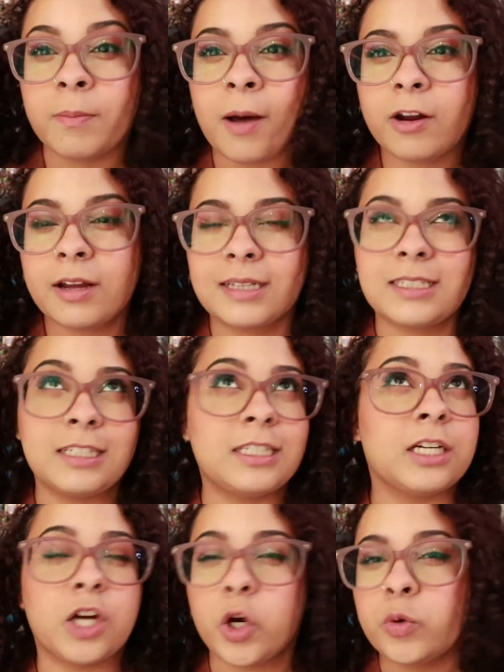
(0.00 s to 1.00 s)
about it because I
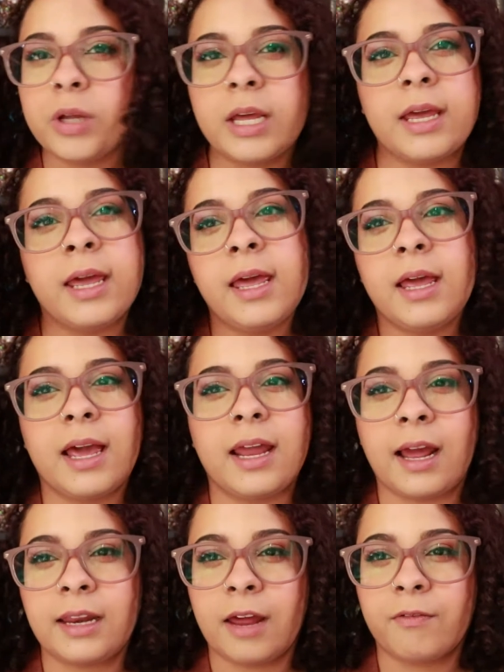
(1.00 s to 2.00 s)
didn't own it and
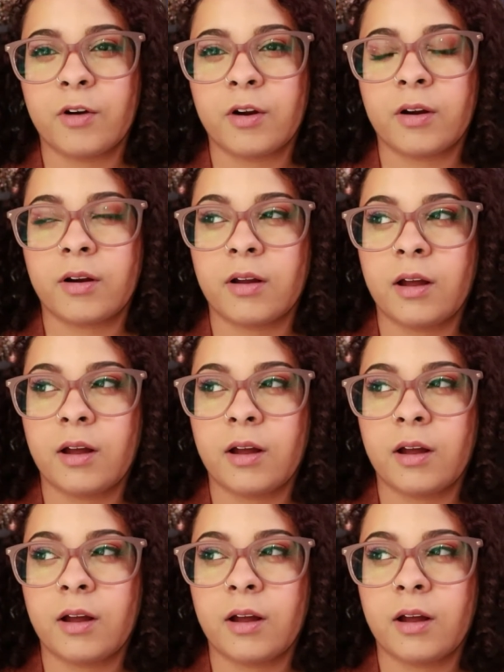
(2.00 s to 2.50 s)
I never,